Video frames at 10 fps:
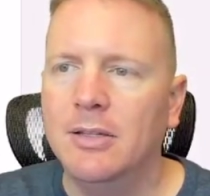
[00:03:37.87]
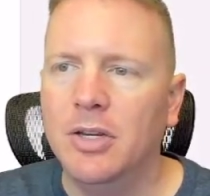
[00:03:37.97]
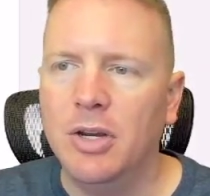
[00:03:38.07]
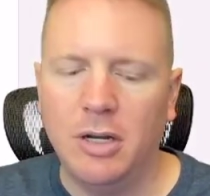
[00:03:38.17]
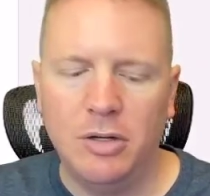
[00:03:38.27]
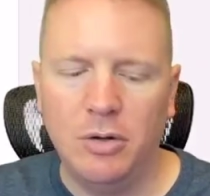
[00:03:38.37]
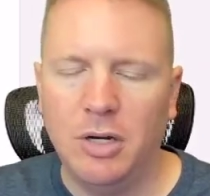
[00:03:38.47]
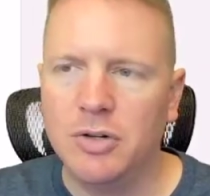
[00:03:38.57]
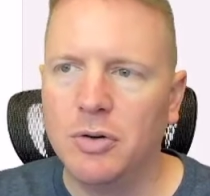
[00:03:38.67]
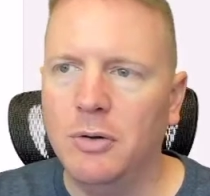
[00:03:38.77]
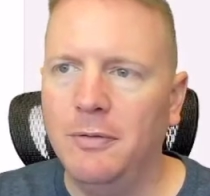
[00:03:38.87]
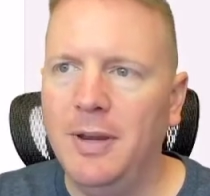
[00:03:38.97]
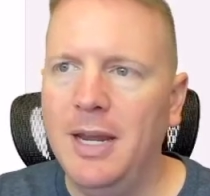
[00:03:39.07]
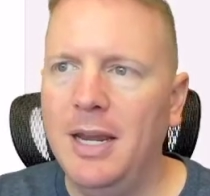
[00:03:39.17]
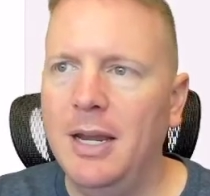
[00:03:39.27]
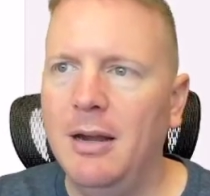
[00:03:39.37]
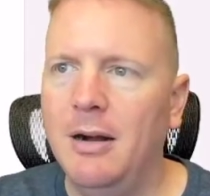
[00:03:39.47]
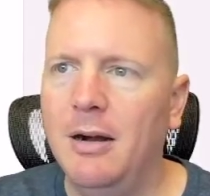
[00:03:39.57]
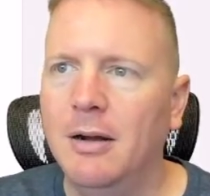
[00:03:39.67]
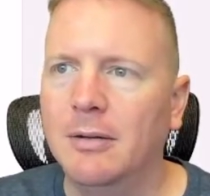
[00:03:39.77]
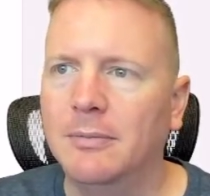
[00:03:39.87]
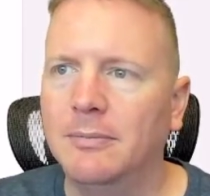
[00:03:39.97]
So you can do Control V here.